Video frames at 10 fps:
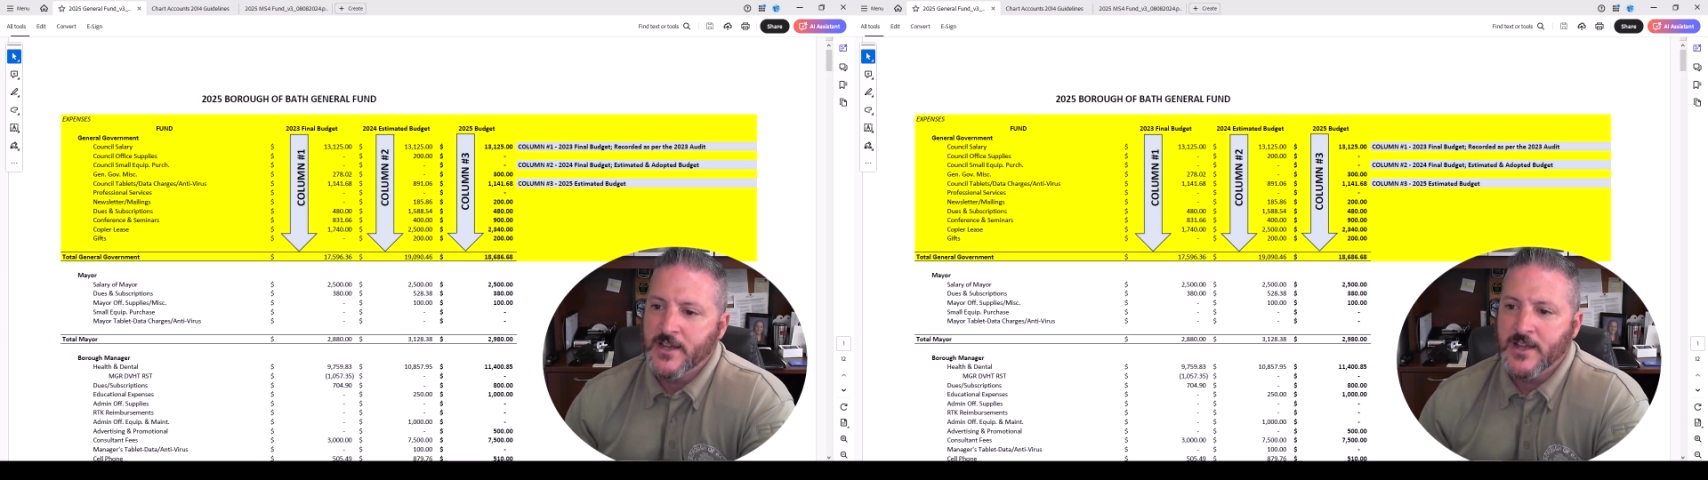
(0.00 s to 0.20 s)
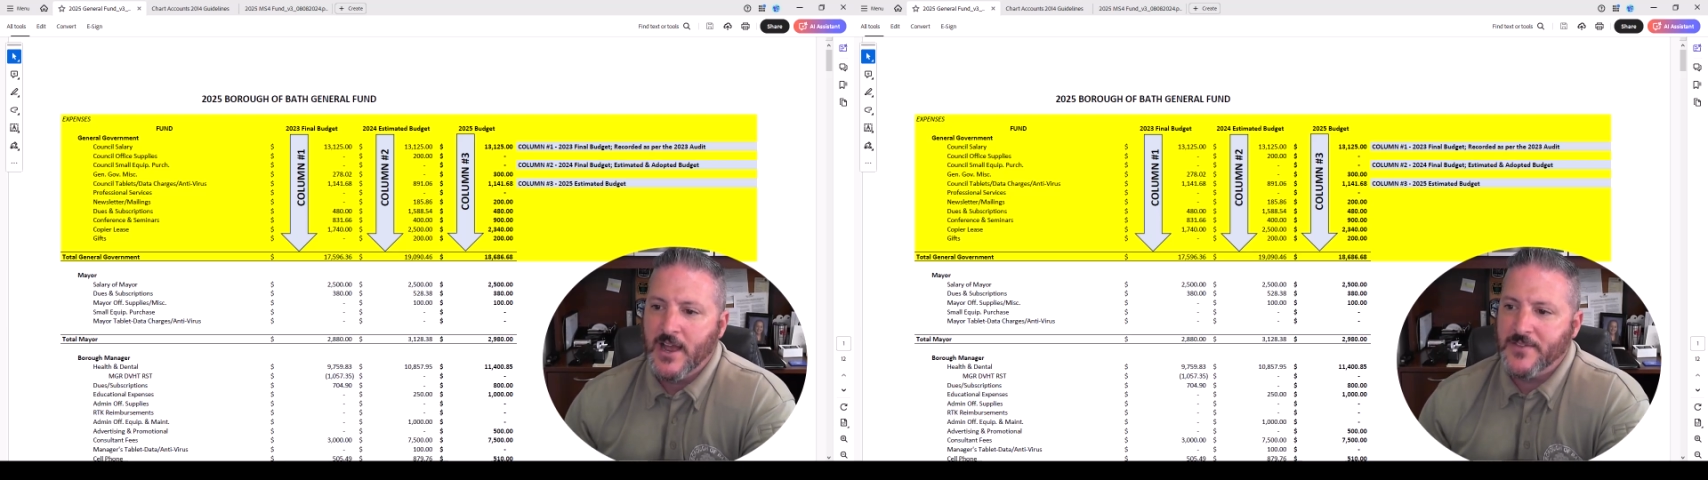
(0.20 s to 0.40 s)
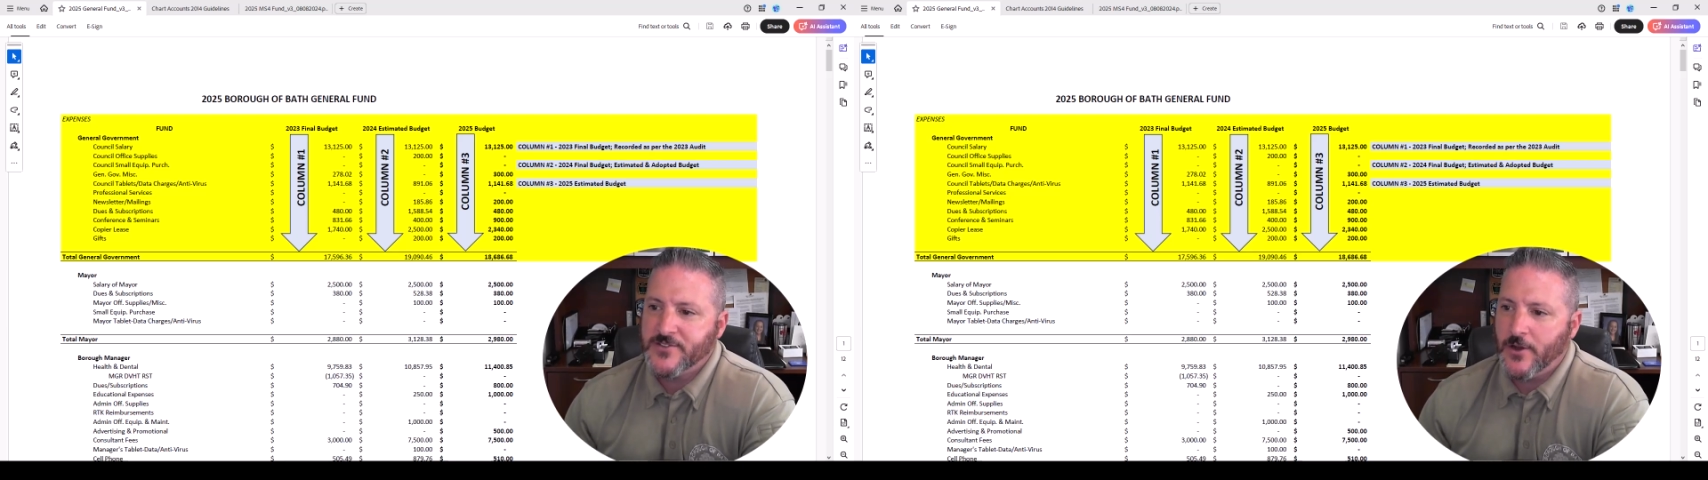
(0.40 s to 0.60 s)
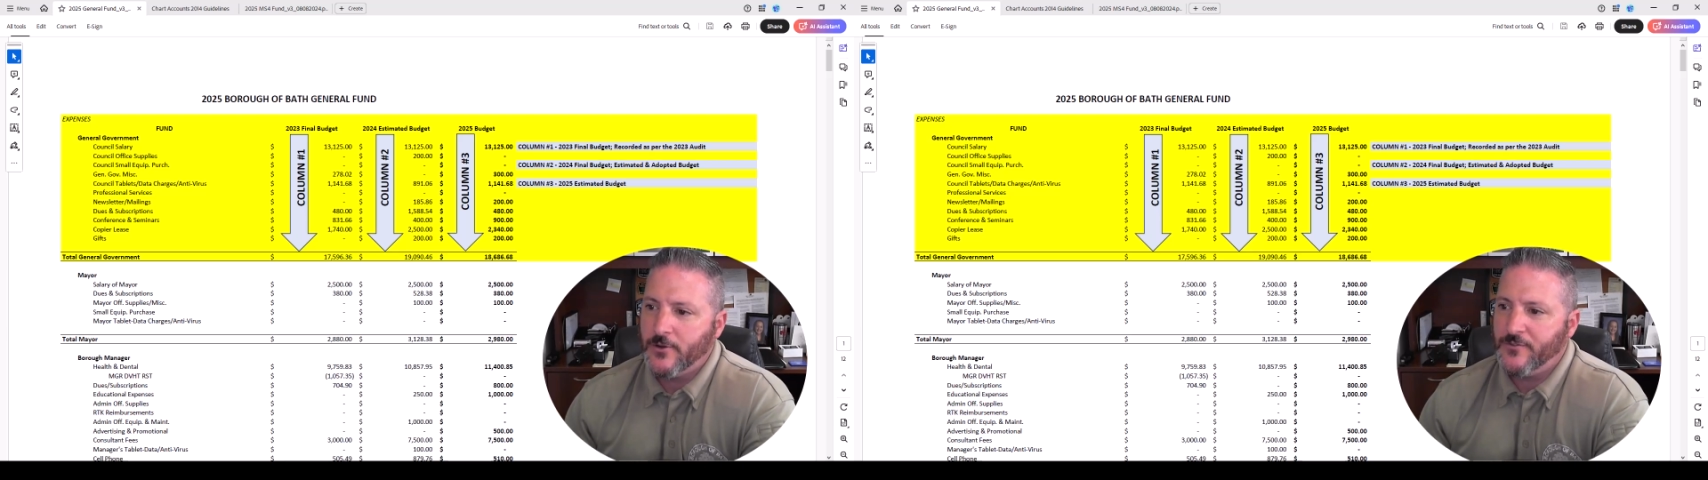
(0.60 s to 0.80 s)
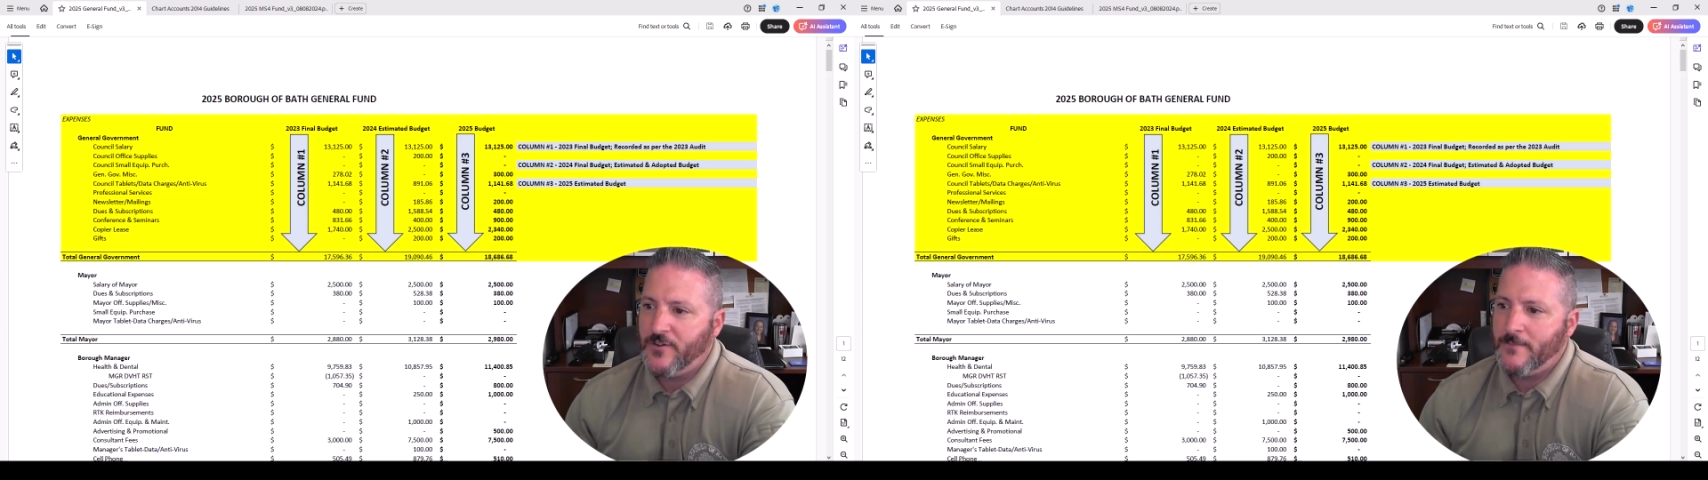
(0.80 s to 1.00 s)
And the
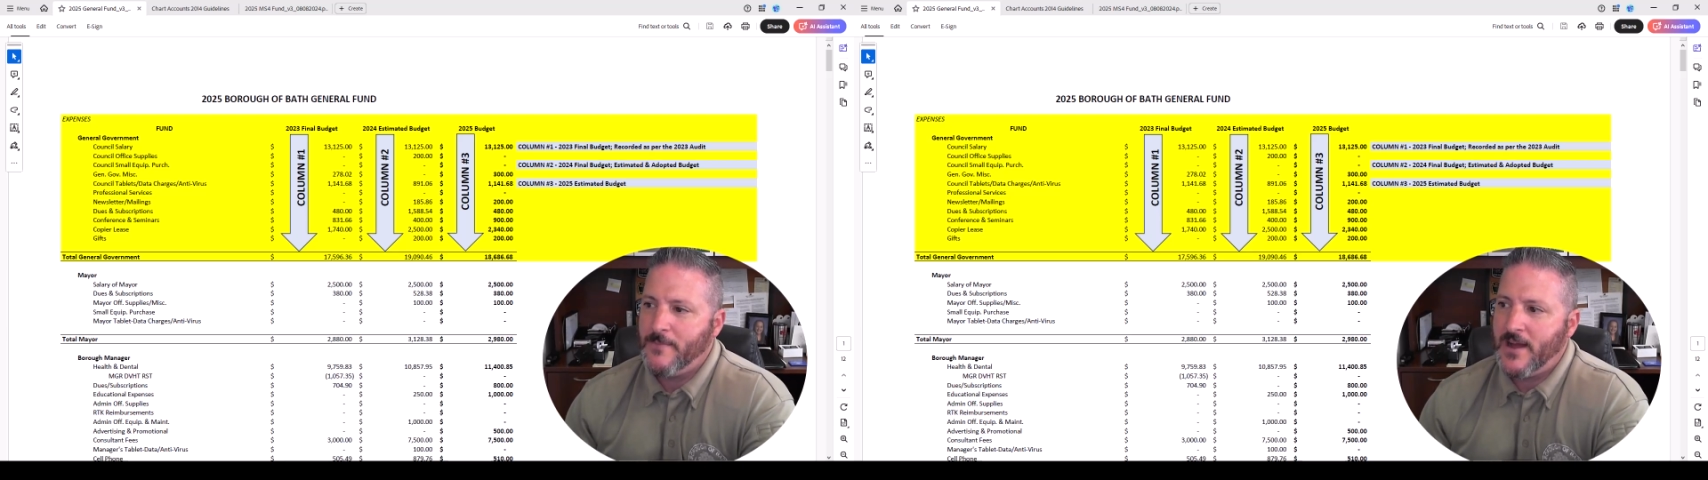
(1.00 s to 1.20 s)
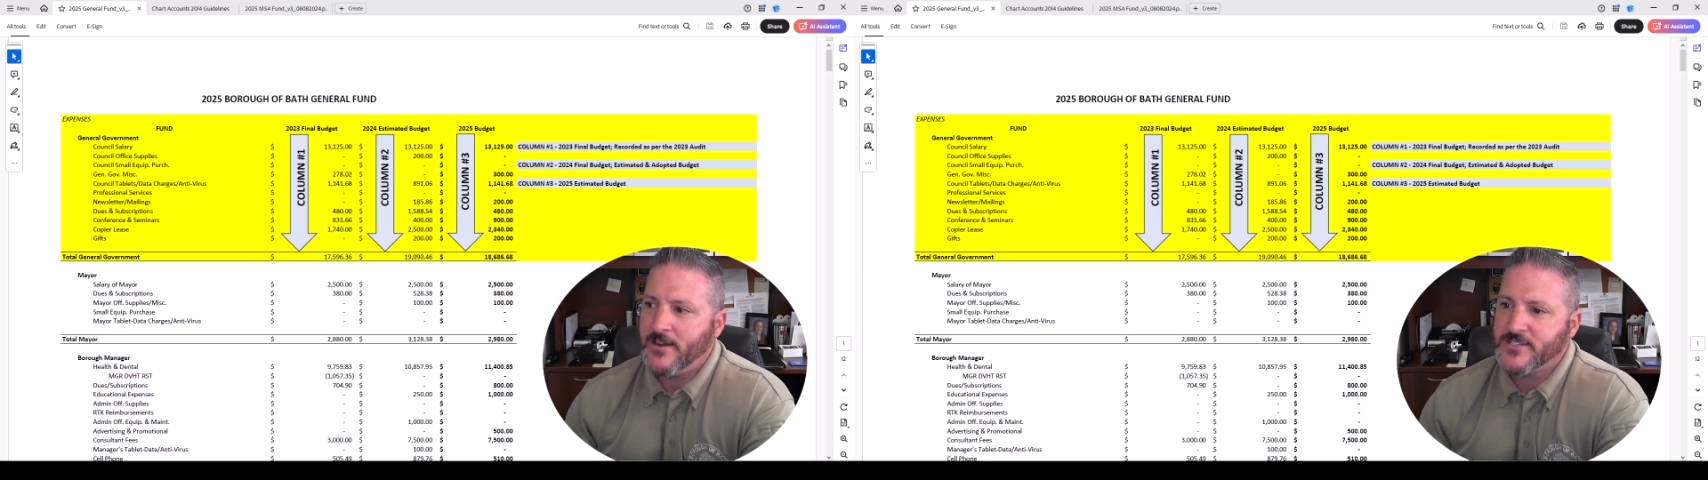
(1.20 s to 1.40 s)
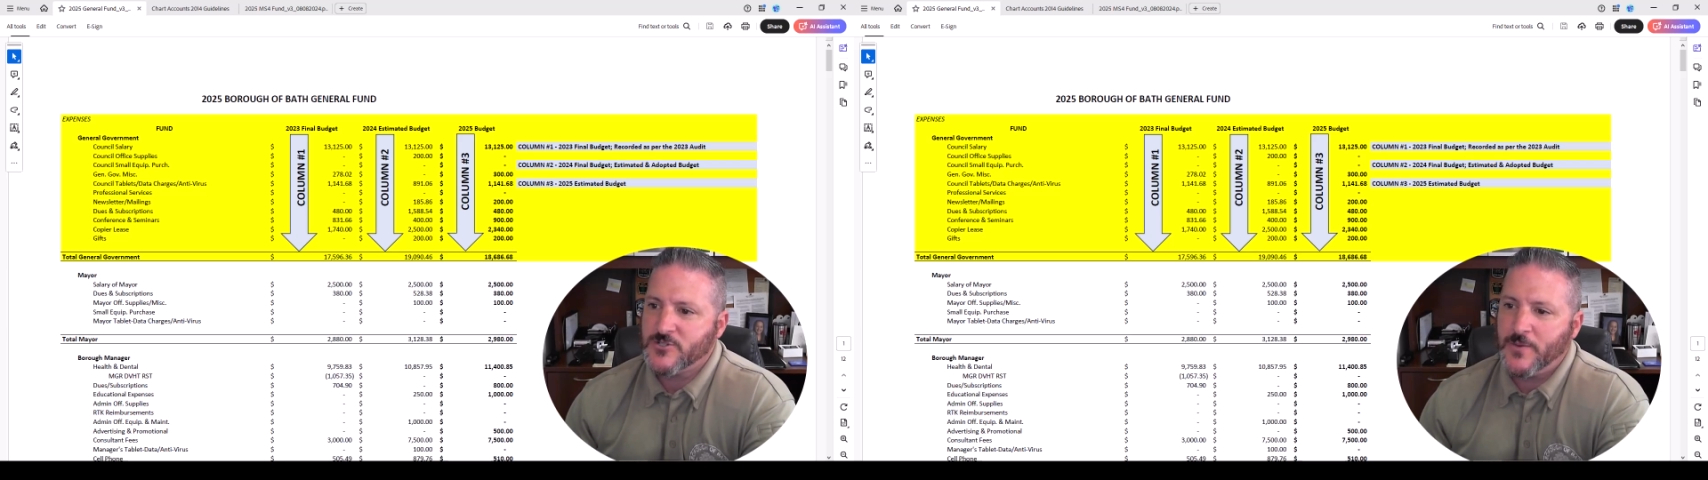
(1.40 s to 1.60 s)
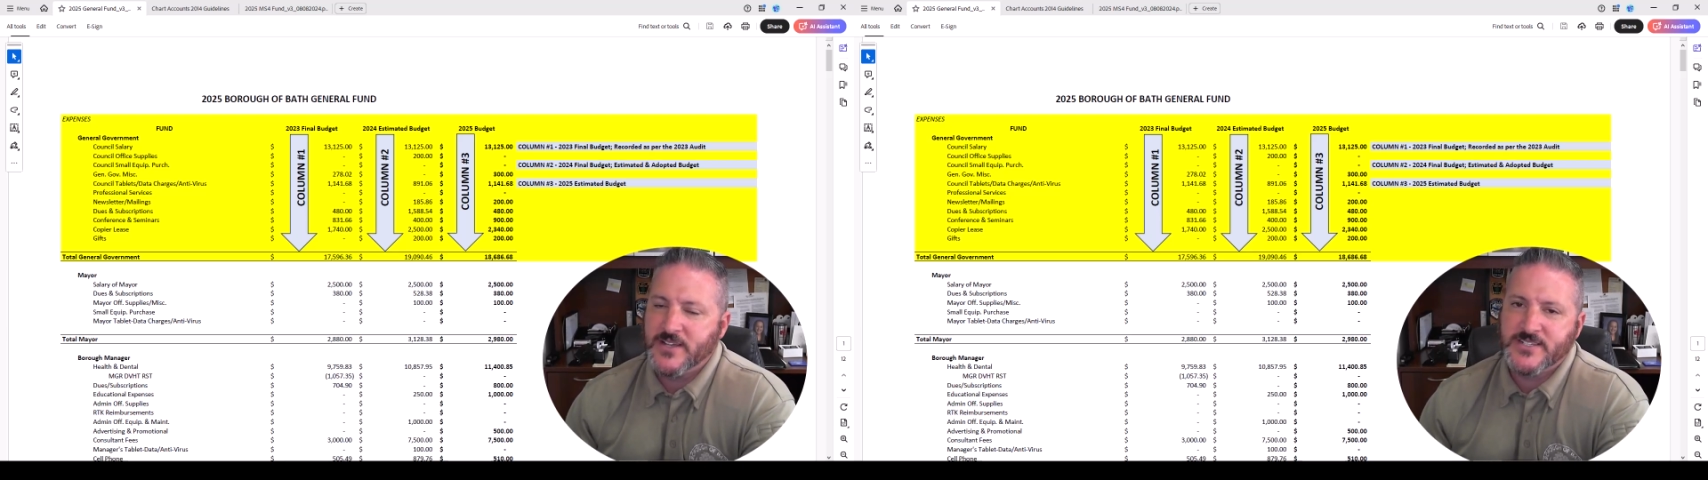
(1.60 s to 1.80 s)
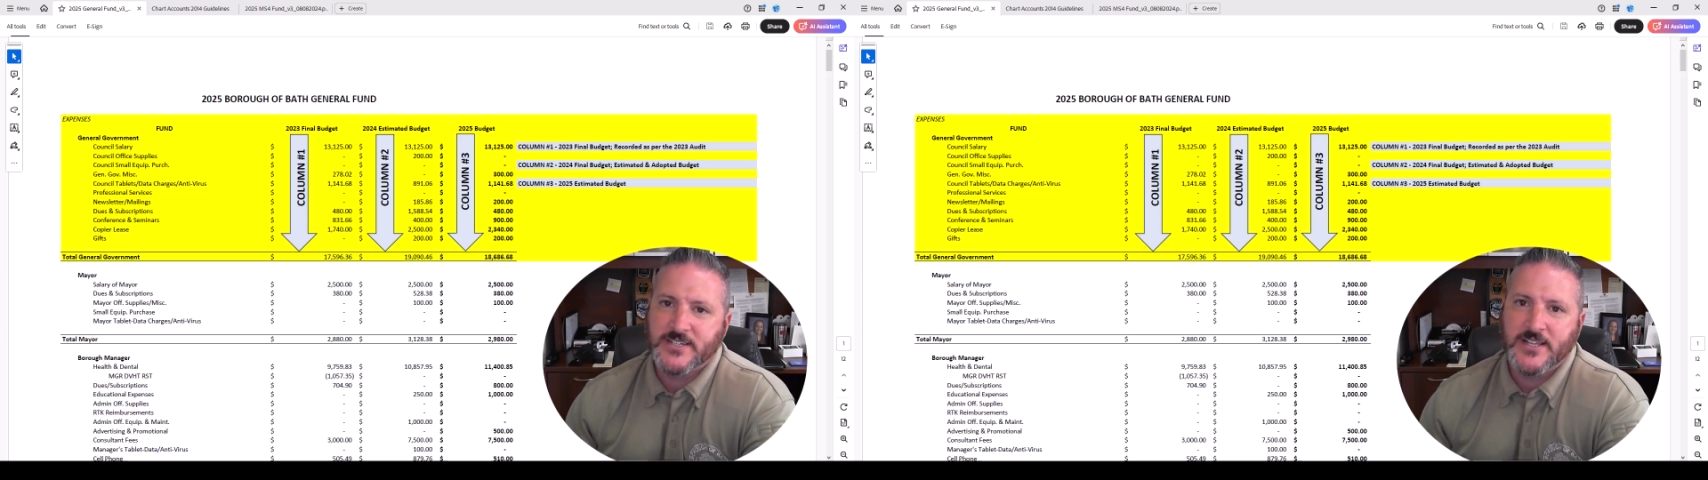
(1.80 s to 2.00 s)
total fund balance is
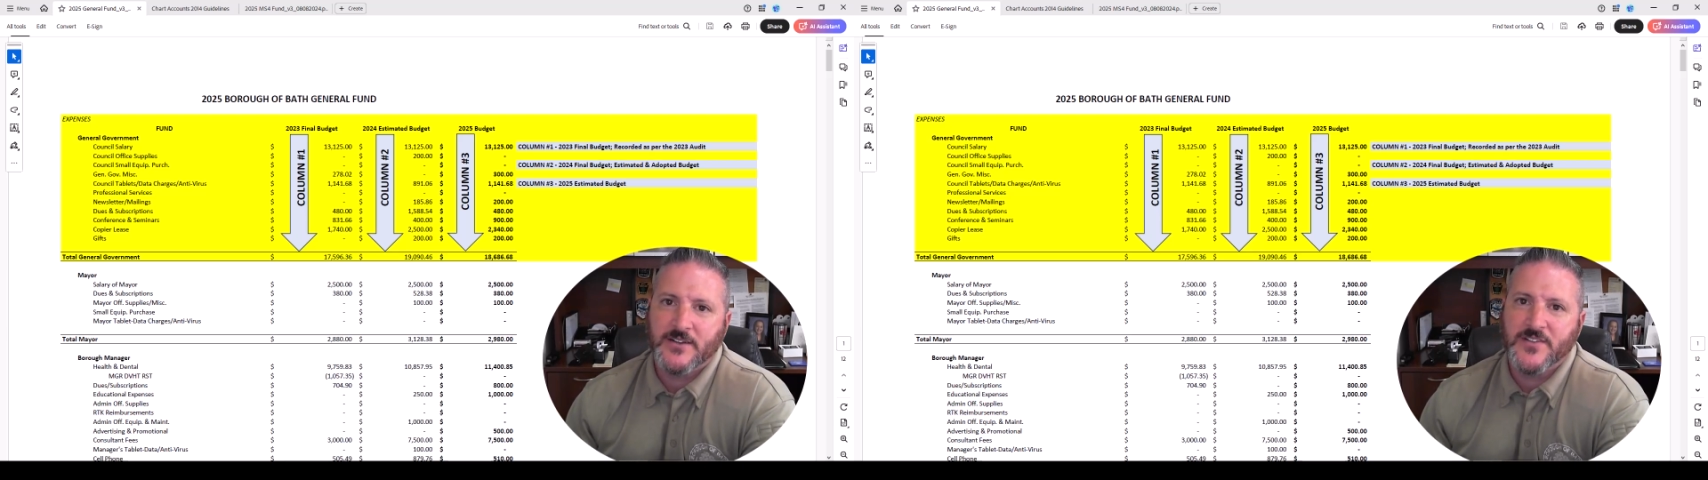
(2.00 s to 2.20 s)
basically